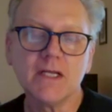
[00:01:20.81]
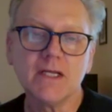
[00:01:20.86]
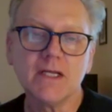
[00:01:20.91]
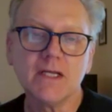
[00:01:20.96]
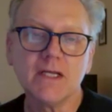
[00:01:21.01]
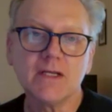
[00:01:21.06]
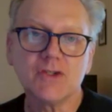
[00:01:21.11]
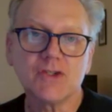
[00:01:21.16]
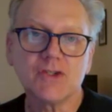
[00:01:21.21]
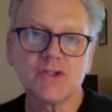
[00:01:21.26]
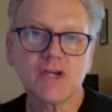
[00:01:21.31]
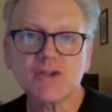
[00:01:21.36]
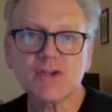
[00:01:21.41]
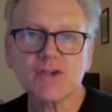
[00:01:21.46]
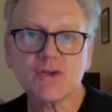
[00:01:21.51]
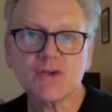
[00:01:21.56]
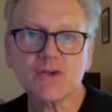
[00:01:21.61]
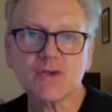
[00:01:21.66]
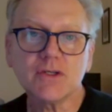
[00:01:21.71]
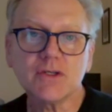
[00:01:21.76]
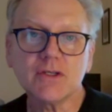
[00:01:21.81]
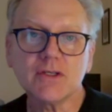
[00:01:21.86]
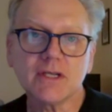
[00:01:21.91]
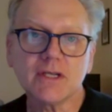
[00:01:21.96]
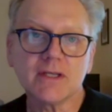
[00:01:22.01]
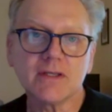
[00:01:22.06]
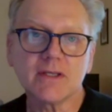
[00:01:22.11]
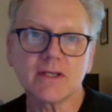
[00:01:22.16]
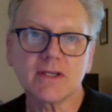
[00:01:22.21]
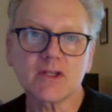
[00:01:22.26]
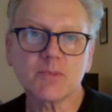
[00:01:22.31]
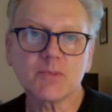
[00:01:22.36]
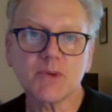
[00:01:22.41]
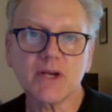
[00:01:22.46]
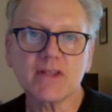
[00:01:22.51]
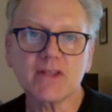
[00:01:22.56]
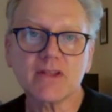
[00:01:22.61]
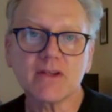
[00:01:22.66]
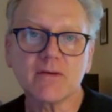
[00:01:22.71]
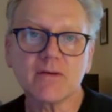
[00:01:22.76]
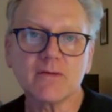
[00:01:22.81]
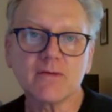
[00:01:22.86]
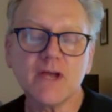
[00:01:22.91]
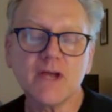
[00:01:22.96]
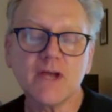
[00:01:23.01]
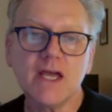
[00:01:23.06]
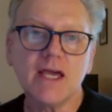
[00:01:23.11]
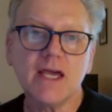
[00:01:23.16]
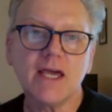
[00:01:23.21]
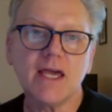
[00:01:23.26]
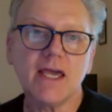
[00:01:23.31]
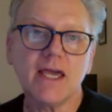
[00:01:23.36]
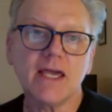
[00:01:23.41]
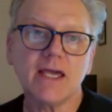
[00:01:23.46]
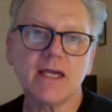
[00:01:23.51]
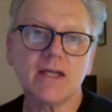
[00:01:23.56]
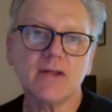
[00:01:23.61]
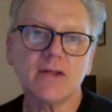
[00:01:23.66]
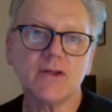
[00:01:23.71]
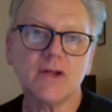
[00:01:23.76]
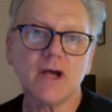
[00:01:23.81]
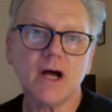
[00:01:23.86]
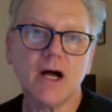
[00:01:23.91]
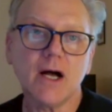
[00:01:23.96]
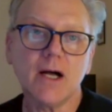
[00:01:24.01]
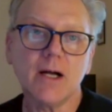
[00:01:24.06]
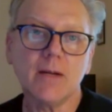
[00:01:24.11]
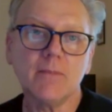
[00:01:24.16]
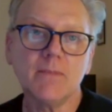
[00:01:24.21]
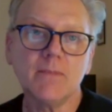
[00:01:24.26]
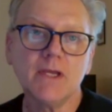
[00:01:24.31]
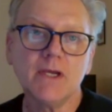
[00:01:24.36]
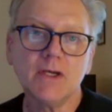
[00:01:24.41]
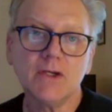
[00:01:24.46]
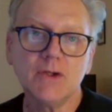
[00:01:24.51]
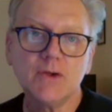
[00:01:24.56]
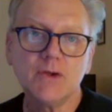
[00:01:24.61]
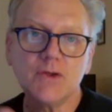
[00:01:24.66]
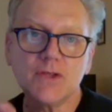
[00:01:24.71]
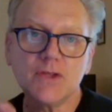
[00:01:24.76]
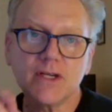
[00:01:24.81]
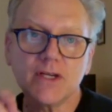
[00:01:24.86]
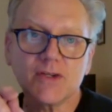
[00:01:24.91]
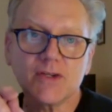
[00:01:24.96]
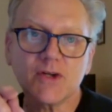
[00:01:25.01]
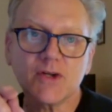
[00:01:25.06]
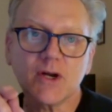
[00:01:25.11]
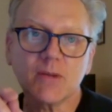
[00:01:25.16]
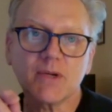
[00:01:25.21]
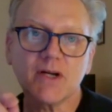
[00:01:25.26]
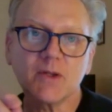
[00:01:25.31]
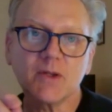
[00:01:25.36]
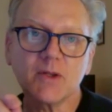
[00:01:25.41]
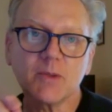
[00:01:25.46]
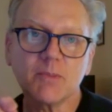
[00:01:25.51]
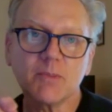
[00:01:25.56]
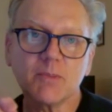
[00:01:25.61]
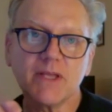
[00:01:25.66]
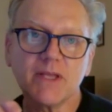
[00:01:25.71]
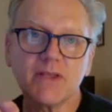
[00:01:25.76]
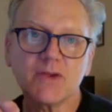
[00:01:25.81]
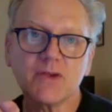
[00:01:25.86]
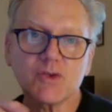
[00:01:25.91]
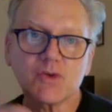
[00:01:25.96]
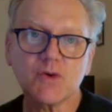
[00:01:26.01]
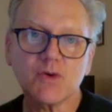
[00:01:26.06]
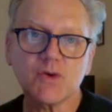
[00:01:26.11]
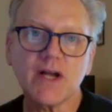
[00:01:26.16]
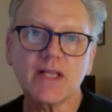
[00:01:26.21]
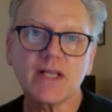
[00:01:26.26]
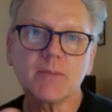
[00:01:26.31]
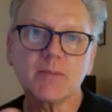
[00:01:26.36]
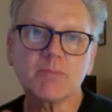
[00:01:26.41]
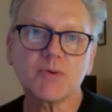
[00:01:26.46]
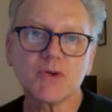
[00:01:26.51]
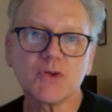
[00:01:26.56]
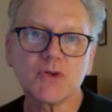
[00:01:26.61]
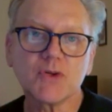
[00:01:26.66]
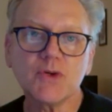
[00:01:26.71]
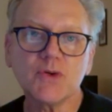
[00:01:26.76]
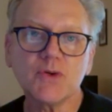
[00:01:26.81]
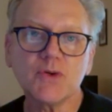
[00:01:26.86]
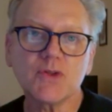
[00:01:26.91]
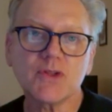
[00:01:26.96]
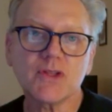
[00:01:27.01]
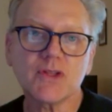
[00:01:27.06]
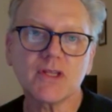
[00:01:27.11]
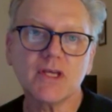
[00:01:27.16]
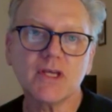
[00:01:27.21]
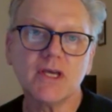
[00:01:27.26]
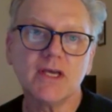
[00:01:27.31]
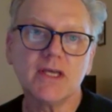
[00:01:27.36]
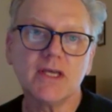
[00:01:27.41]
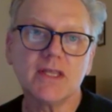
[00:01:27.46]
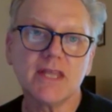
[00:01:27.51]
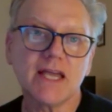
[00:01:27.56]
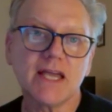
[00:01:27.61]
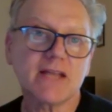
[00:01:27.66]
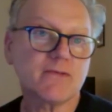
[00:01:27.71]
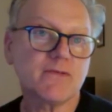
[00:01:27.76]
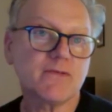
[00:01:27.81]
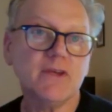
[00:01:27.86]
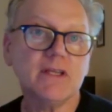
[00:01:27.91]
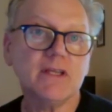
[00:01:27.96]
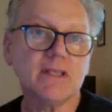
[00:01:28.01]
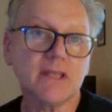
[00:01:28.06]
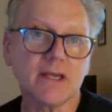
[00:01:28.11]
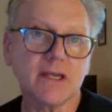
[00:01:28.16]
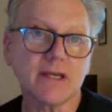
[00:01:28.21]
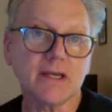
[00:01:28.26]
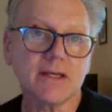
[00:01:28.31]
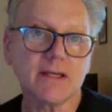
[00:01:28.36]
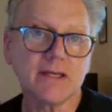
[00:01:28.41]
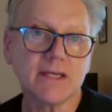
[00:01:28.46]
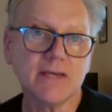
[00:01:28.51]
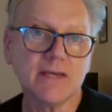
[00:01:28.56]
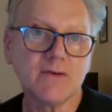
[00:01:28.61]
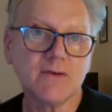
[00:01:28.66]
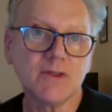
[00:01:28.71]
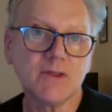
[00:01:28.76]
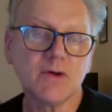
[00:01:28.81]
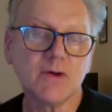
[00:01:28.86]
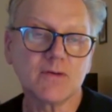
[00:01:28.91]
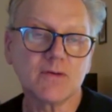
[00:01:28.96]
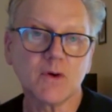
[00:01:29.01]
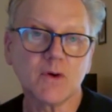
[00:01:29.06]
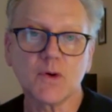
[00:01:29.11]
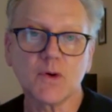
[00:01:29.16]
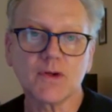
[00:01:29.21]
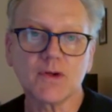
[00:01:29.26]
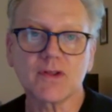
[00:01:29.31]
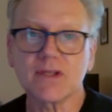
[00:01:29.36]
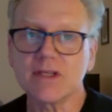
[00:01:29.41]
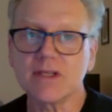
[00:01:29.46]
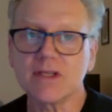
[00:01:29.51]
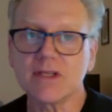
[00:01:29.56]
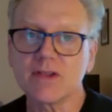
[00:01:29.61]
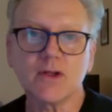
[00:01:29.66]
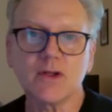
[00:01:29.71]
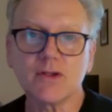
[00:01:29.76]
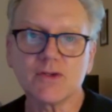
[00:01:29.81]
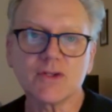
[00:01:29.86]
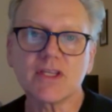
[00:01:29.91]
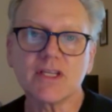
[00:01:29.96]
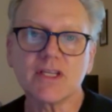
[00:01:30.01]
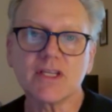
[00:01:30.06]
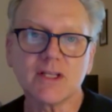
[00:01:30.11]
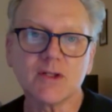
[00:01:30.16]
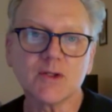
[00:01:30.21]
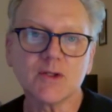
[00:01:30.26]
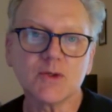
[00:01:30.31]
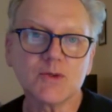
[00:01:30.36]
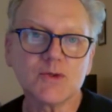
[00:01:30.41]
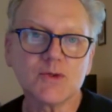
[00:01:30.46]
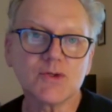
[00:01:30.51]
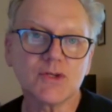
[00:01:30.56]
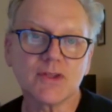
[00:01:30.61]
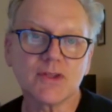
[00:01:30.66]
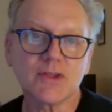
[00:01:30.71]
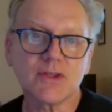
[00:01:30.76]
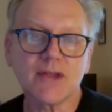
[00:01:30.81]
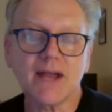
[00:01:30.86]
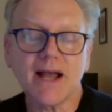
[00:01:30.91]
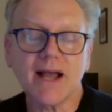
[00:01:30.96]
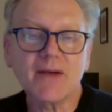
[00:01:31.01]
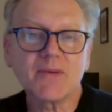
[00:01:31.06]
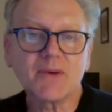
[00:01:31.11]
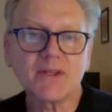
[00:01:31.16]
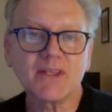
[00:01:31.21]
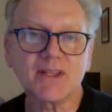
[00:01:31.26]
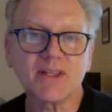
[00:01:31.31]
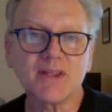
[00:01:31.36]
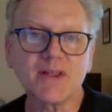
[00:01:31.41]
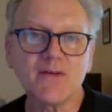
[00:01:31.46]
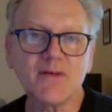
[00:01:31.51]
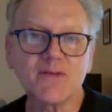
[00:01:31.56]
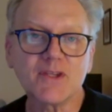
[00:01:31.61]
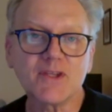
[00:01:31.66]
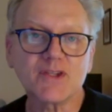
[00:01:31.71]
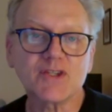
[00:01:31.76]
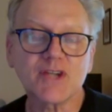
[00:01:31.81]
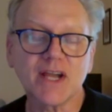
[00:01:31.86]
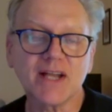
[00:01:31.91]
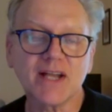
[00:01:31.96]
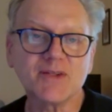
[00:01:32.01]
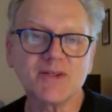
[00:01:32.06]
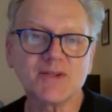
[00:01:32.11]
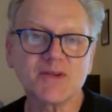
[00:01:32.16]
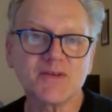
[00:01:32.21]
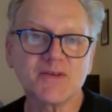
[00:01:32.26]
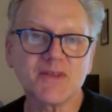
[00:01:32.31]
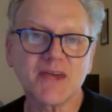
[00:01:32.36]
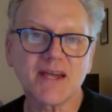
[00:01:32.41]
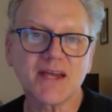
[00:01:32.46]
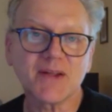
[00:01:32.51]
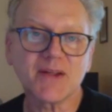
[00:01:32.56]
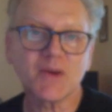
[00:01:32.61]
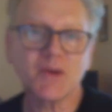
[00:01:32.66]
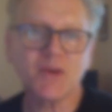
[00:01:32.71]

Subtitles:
gestural and expressive, and using a sharp colored pencil, try to produce that feeling, even though, of course, it's all just an illusion. So I really love the challenge of that a whole